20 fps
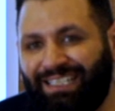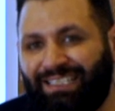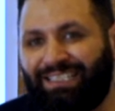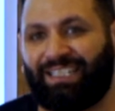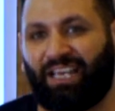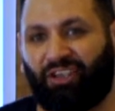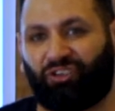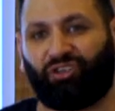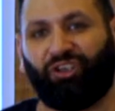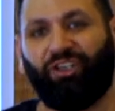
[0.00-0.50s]

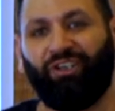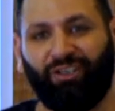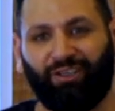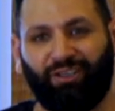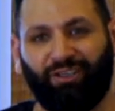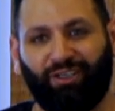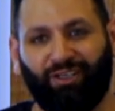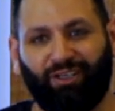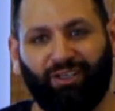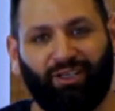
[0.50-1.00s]
session,
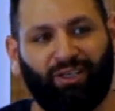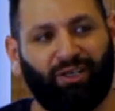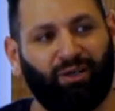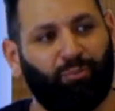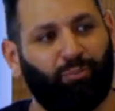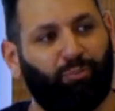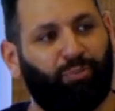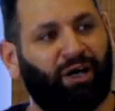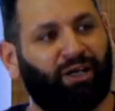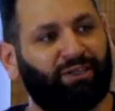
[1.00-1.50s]

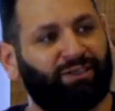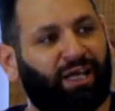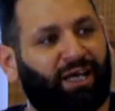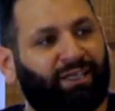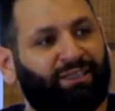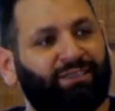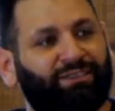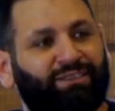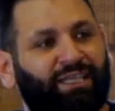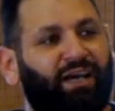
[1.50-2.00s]
but I
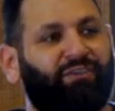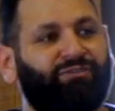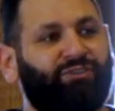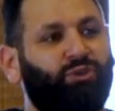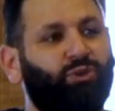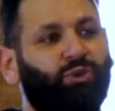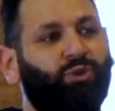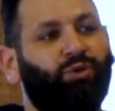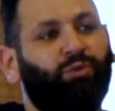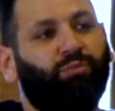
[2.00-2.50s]
didn't have
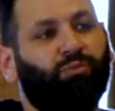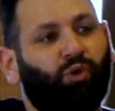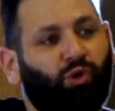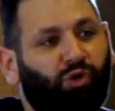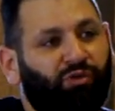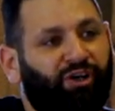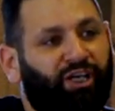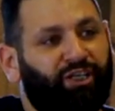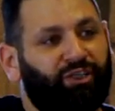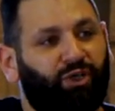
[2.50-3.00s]
to
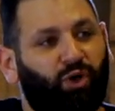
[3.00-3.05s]
move and